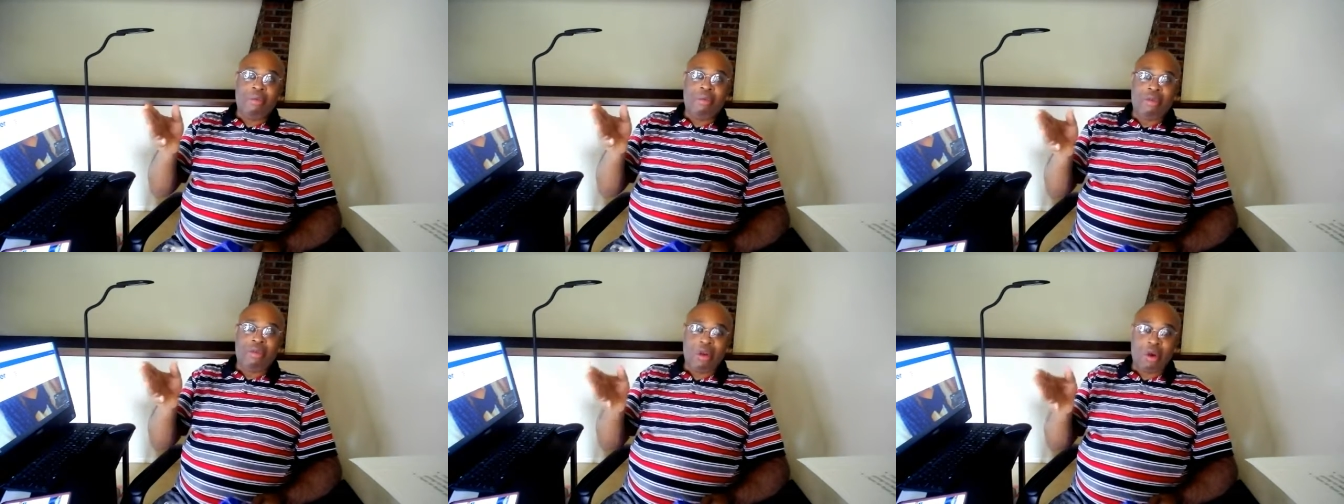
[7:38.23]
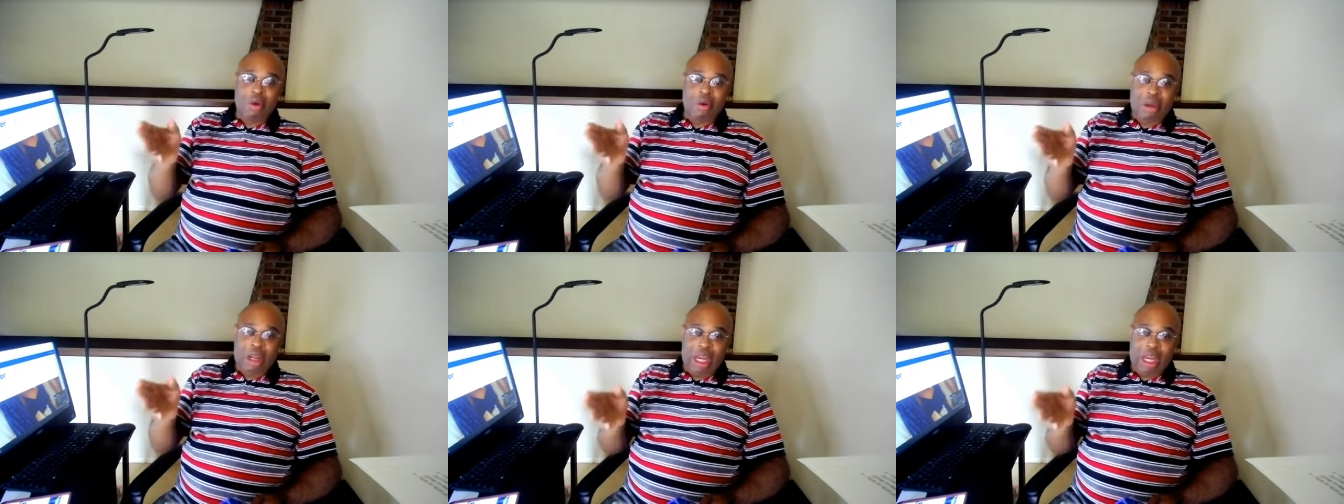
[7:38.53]

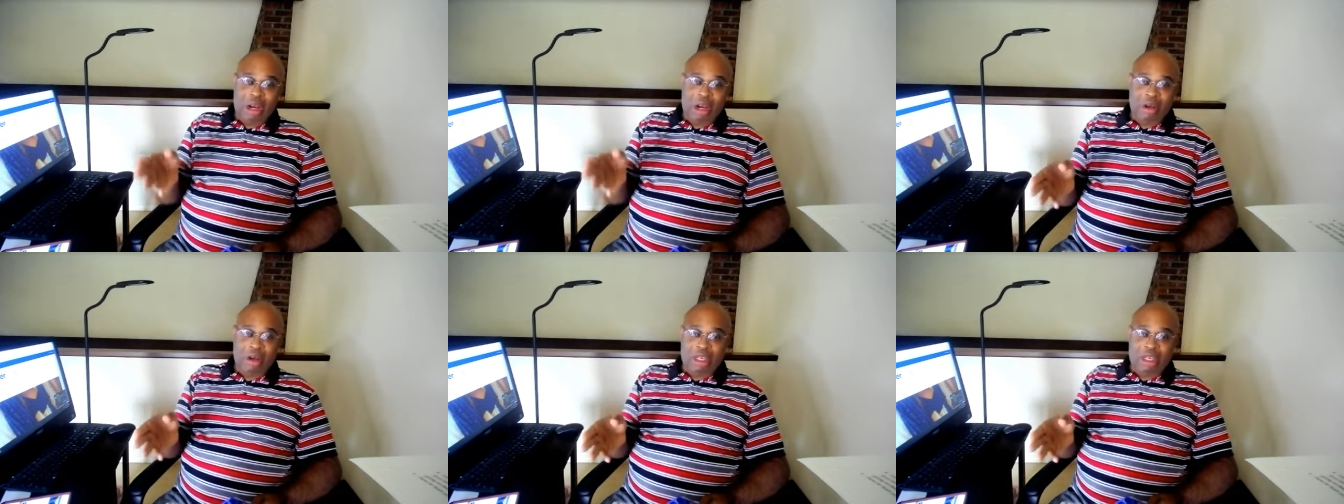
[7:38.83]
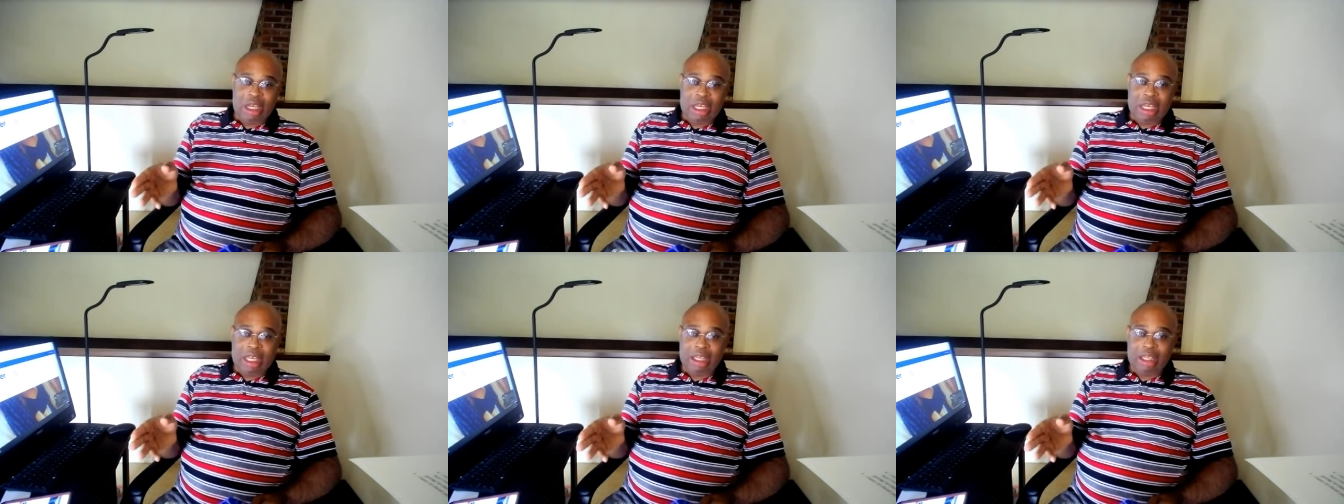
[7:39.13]
So here's a
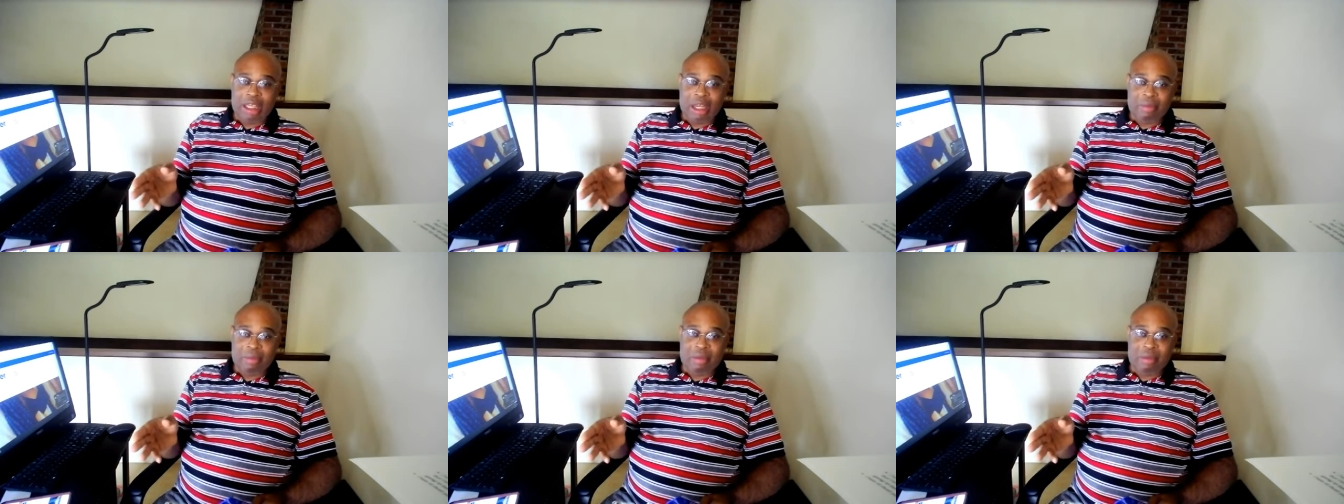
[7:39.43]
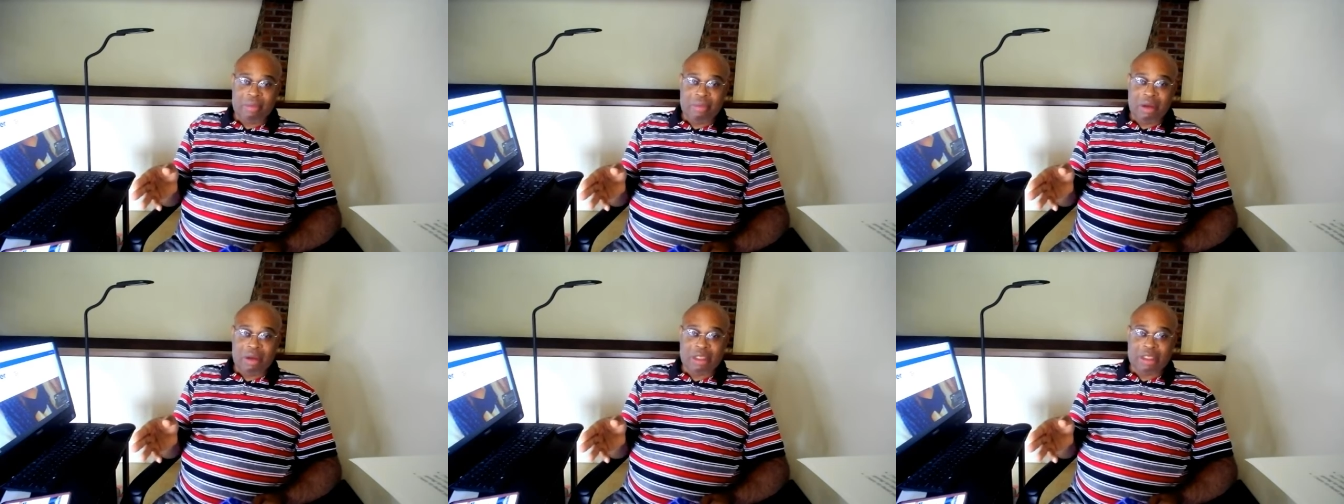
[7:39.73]
list of the
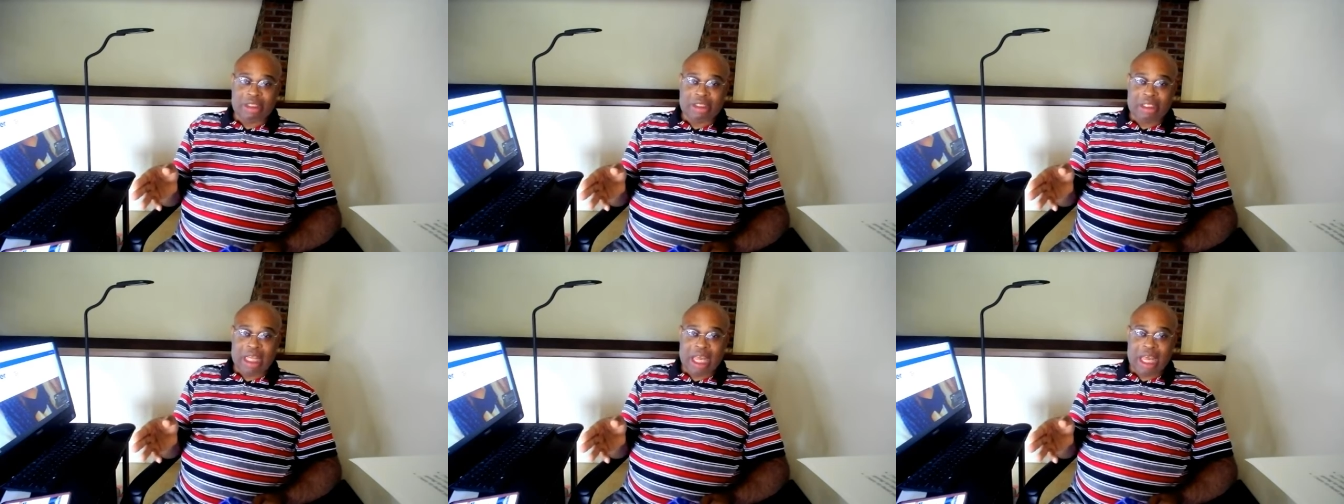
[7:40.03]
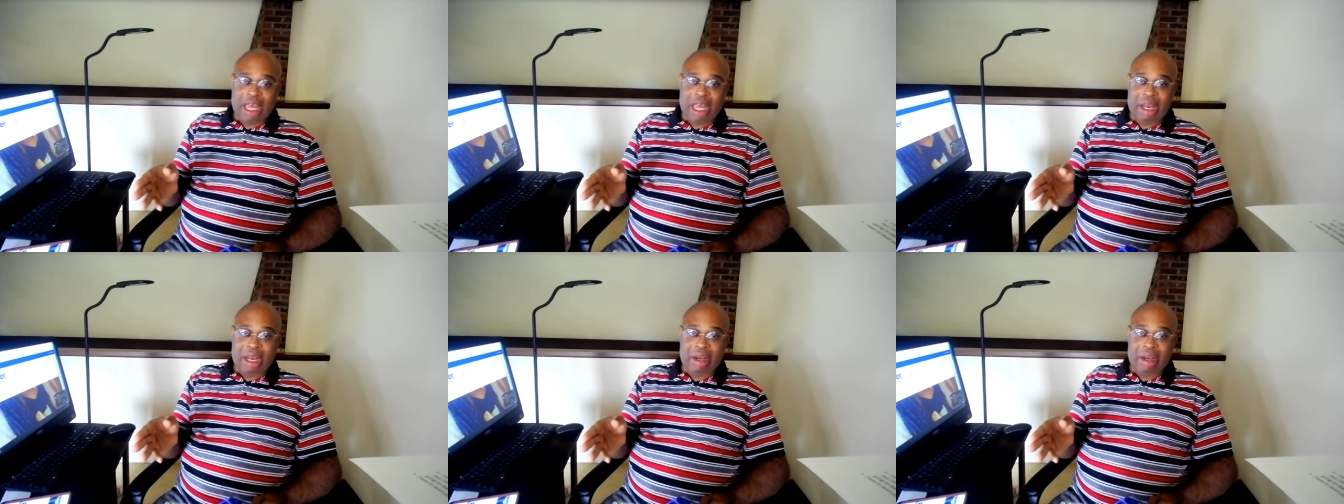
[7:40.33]
books
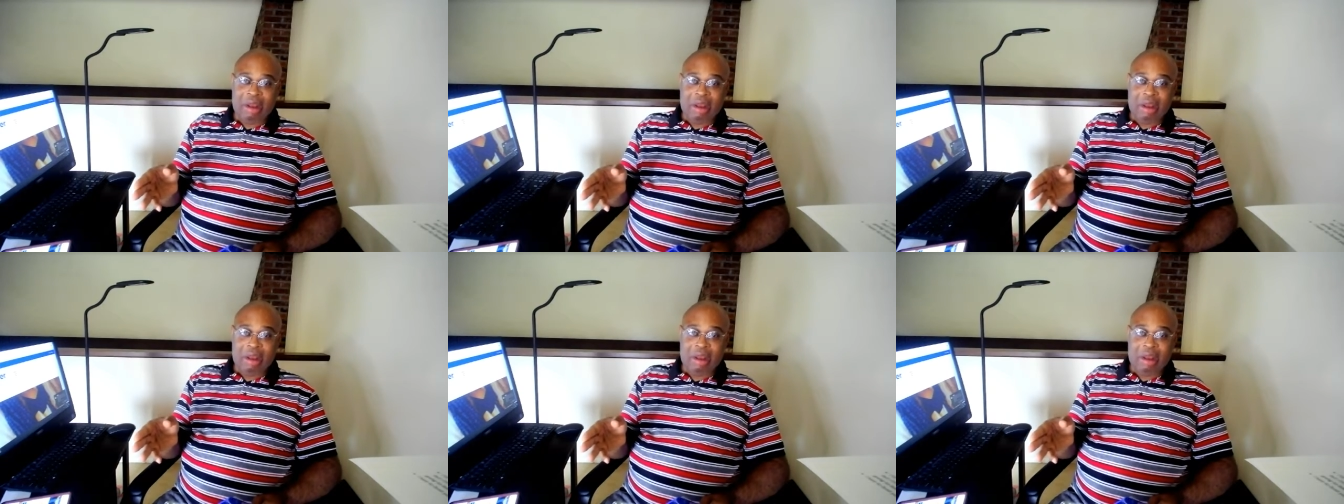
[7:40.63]
that